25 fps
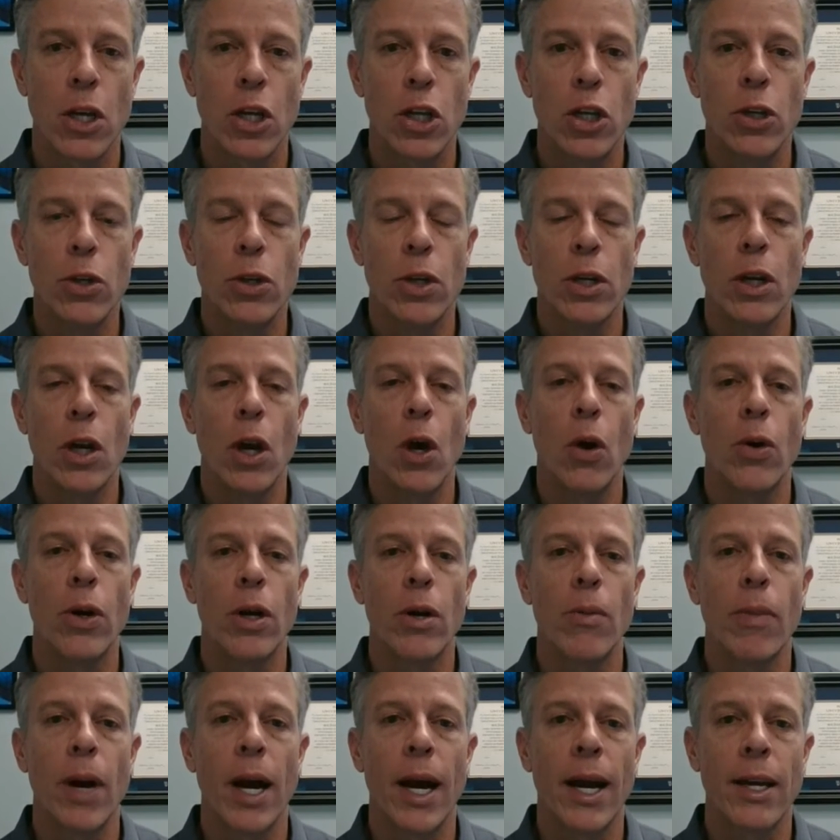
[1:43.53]
You can own
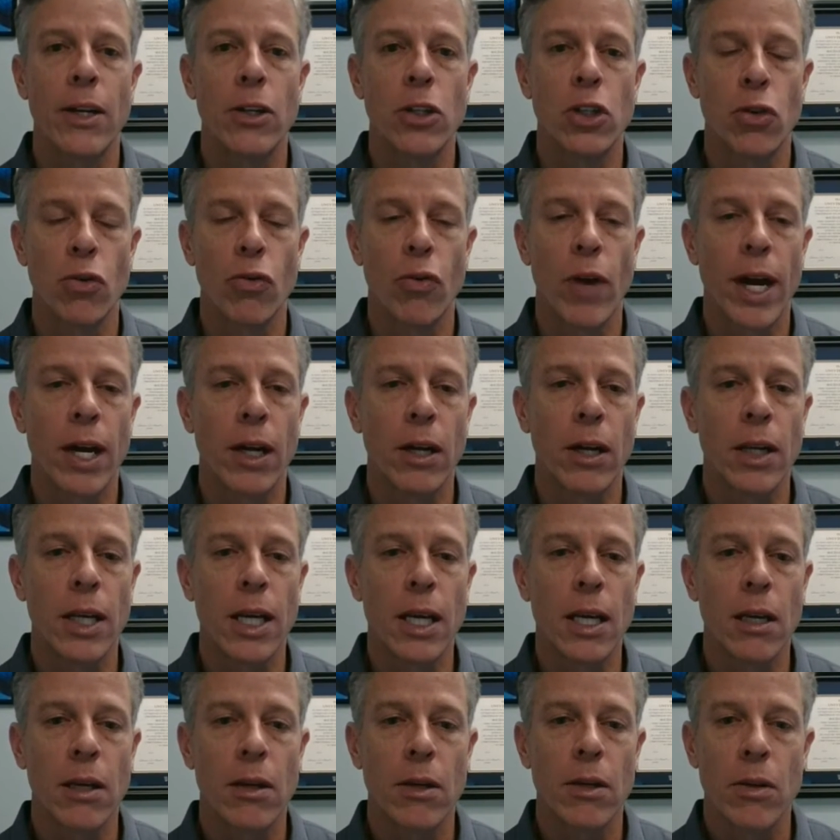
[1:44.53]
and buy it
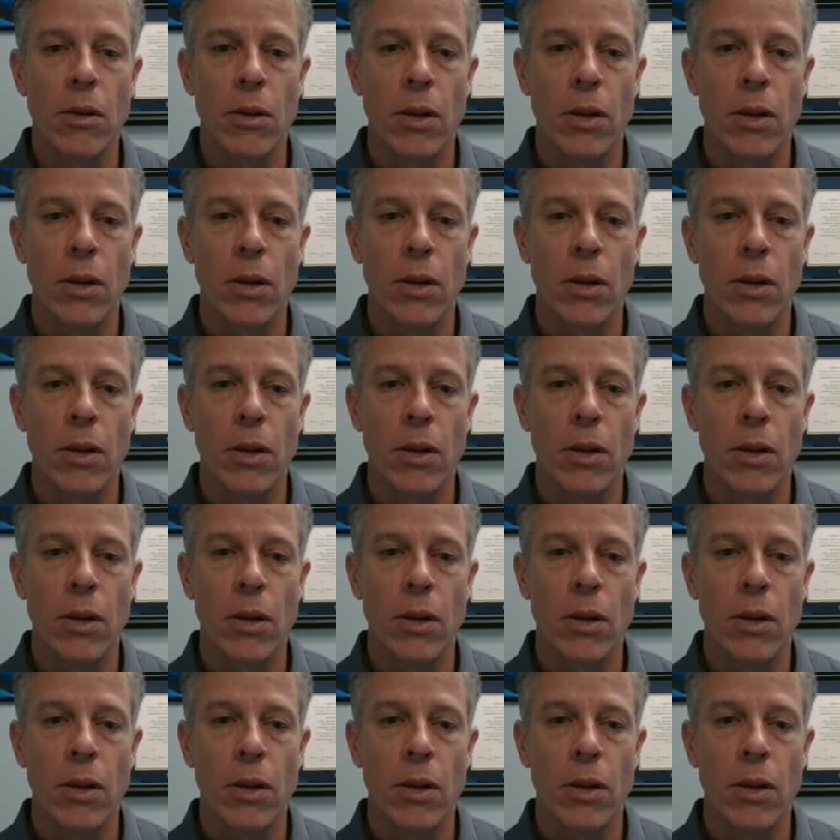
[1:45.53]
directly